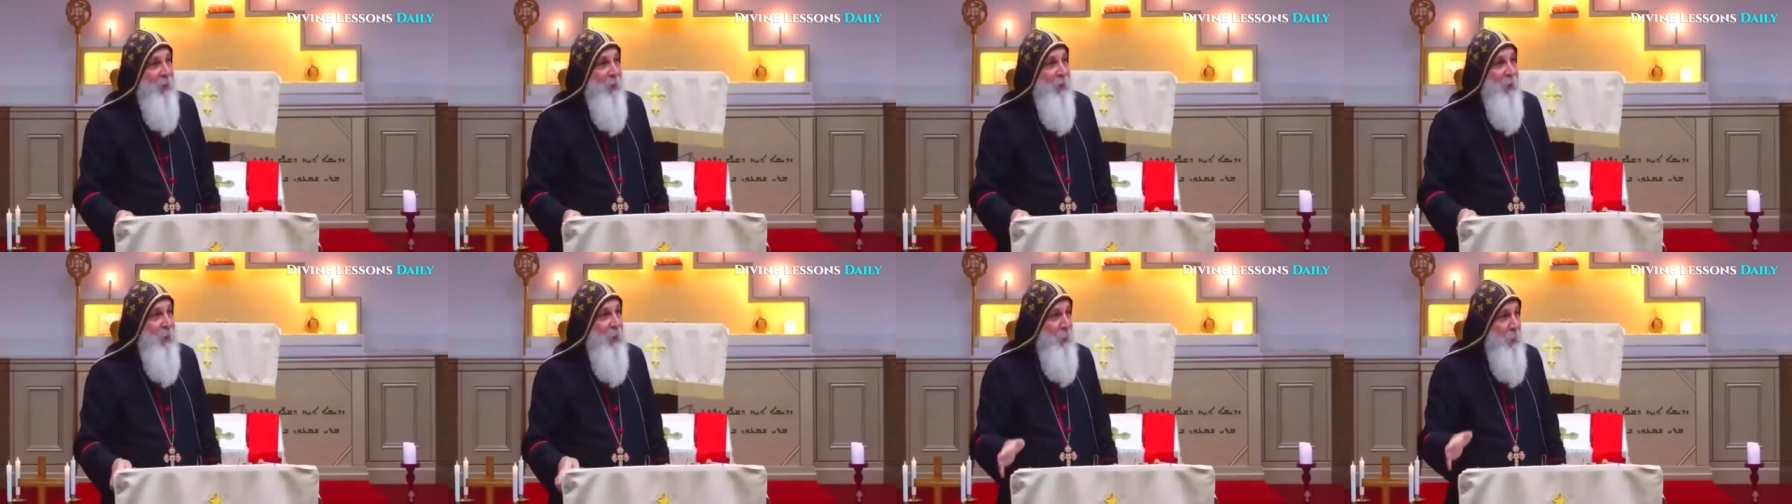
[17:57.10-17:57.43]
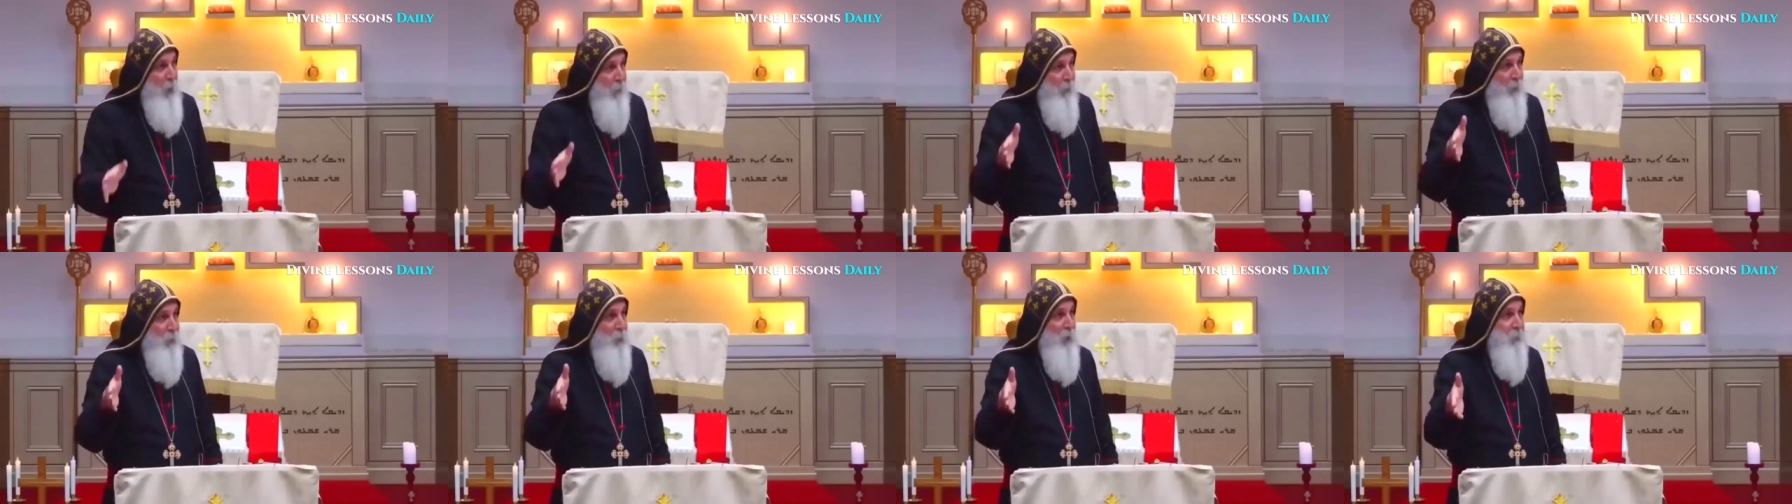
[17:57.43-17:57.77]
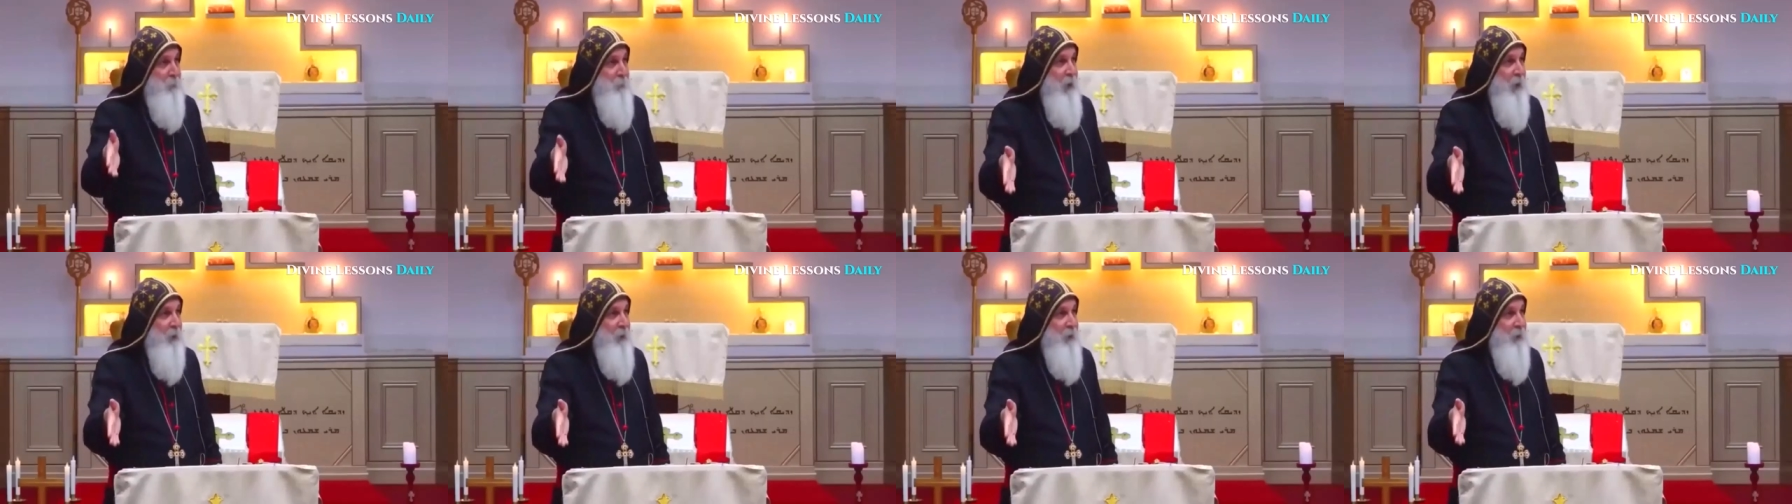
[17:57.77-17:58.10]
The moment we're
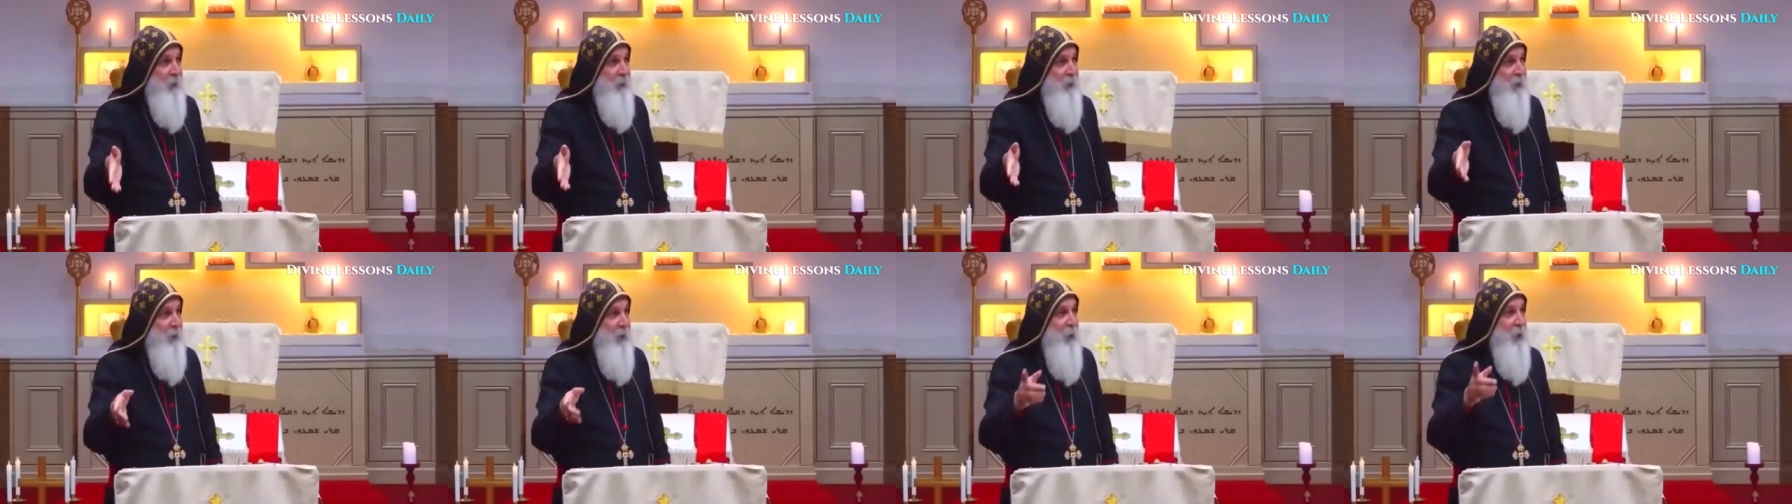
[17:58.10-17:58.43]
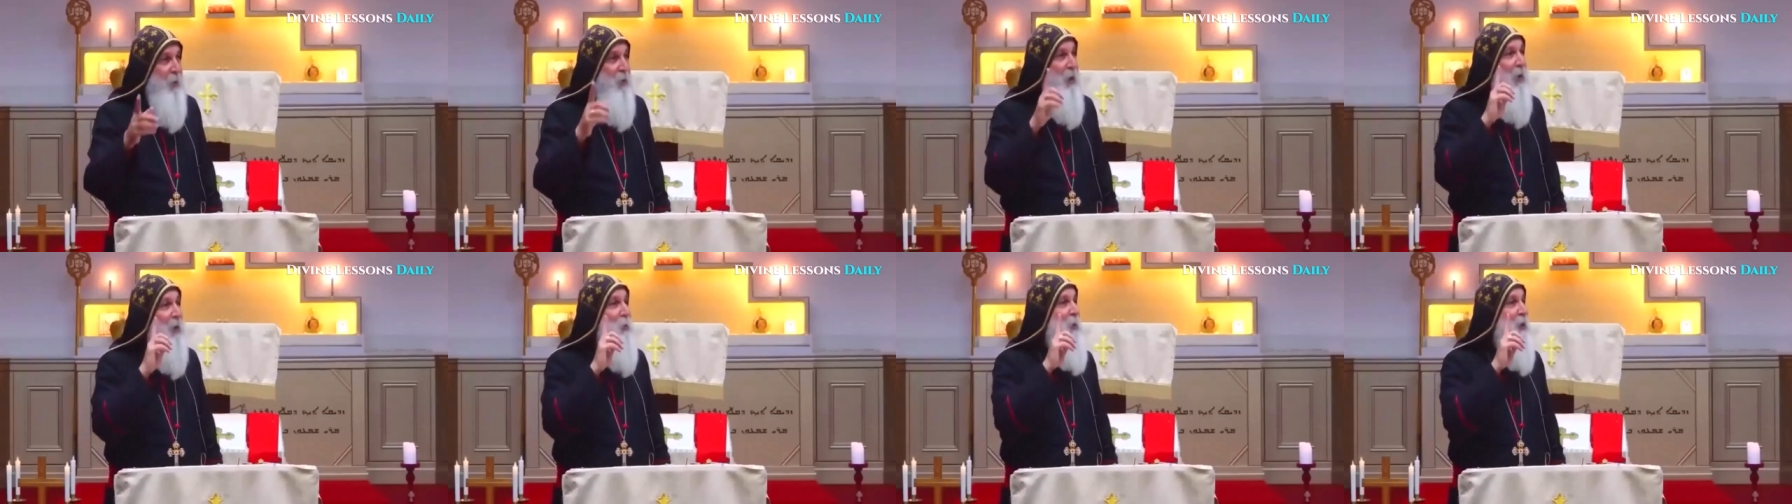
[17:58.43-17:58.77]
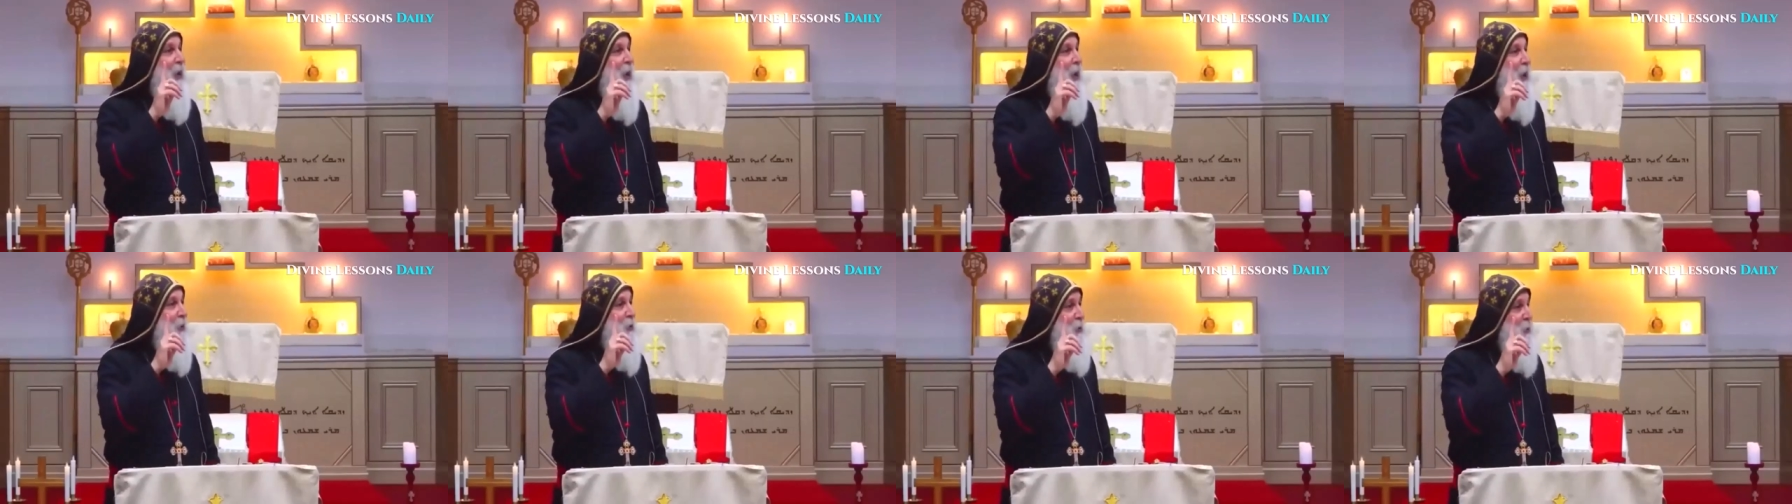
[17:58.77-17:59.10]
buried, then we
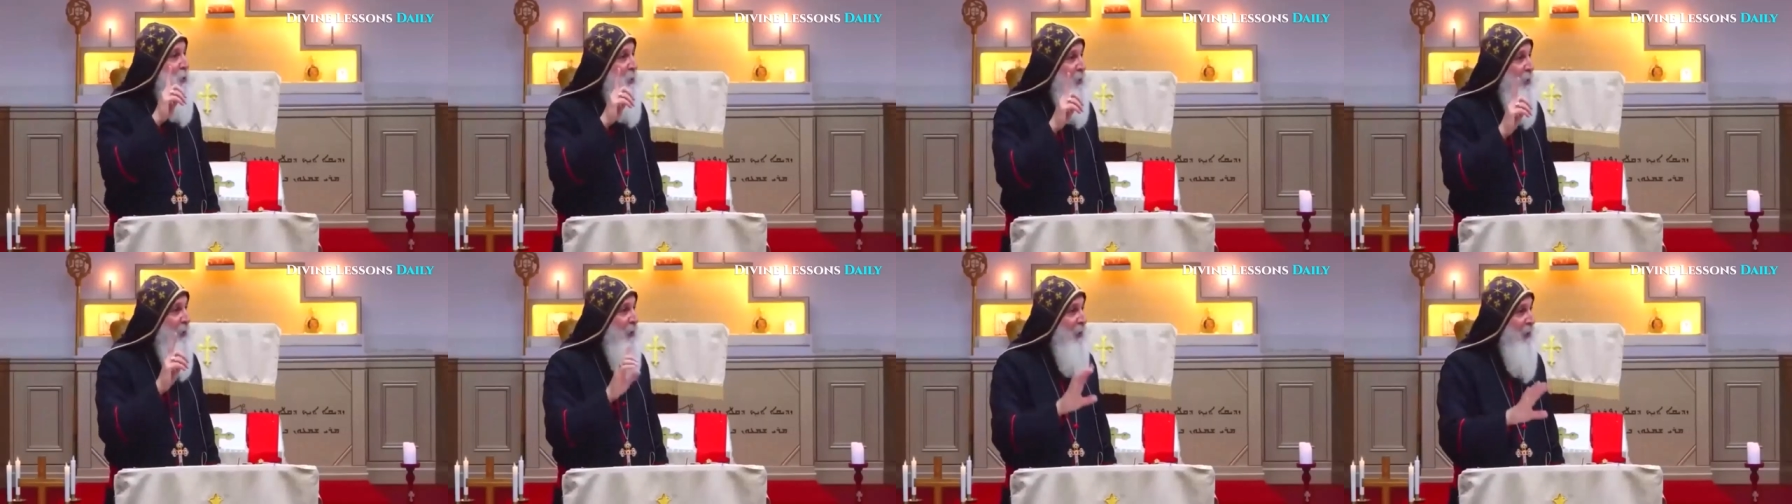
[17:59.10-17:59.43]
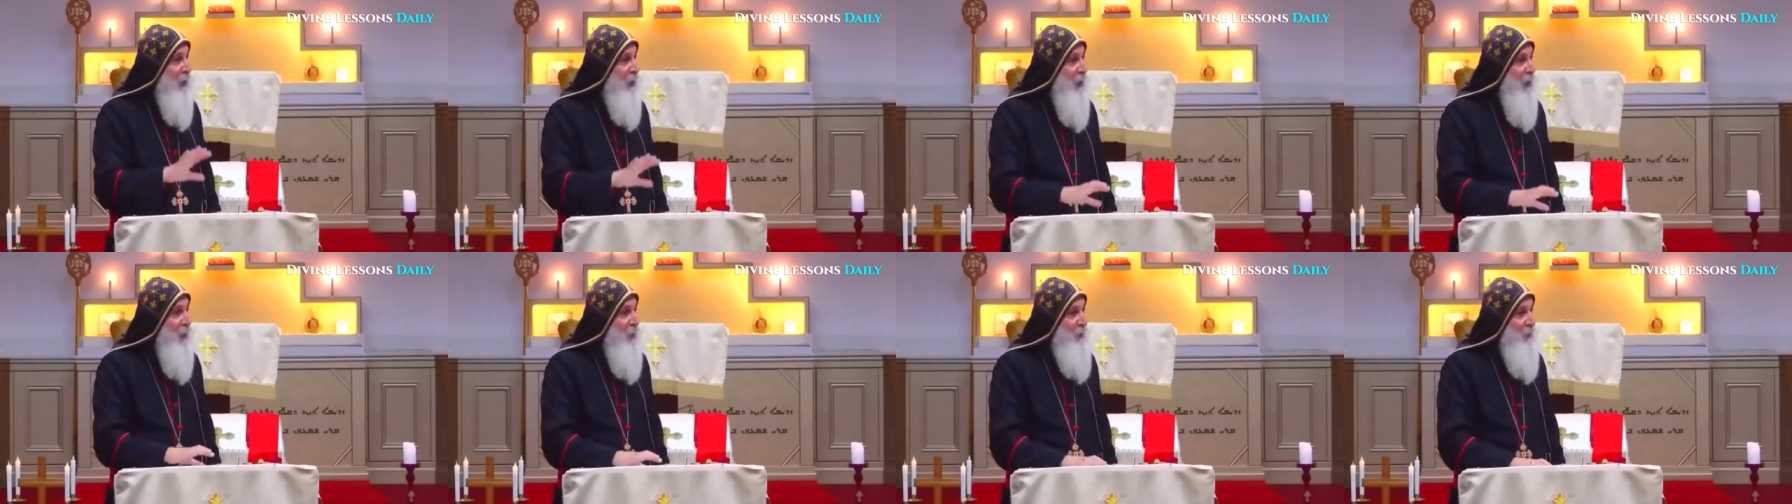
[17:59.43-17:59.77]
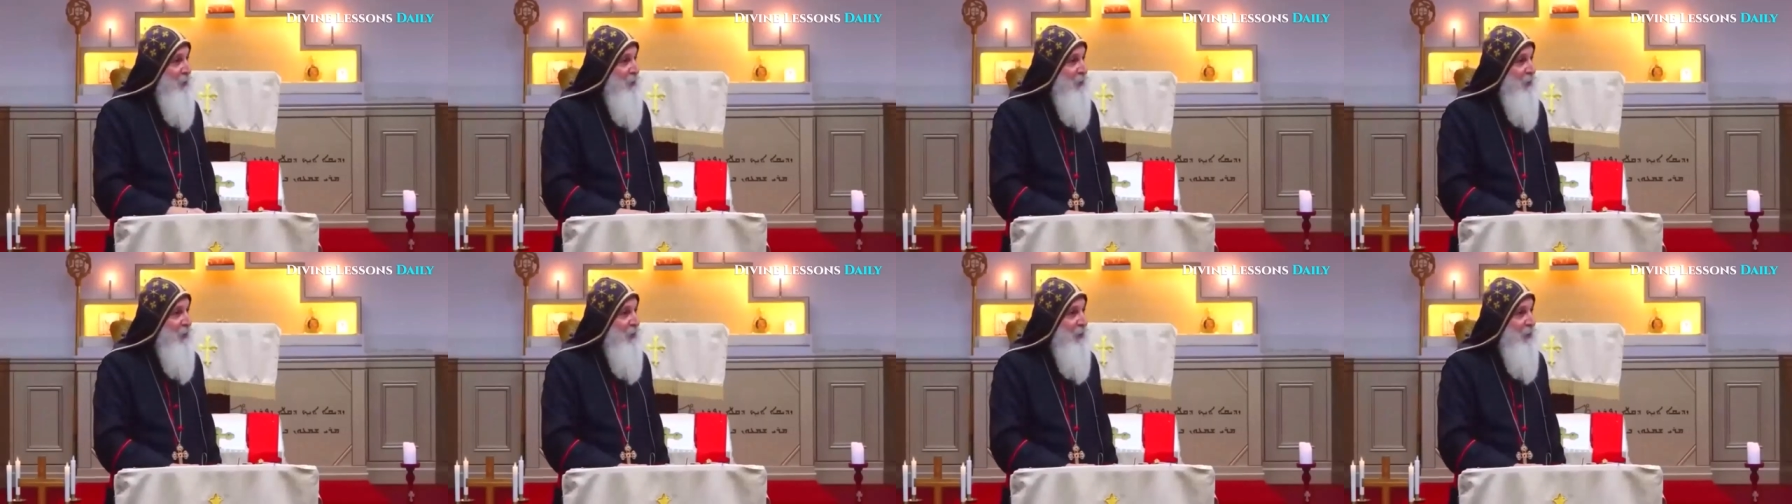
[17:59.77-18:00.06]
are truly alive.